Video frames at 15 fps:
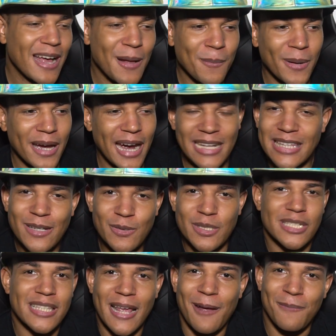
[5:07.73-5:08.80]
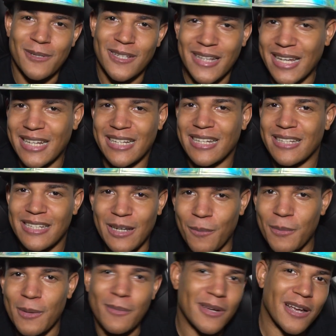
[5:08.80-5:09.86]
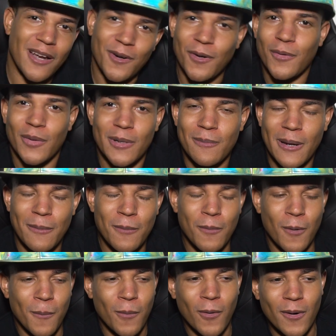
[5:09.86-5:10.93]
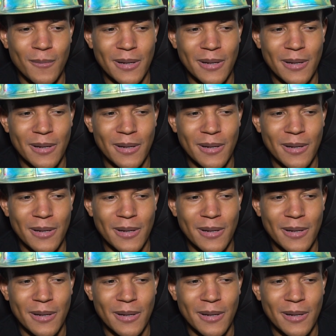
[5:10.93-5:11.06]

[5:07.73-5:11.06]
But I think it was just the episode, like, you know, me being hungry wouldn't make me more bored.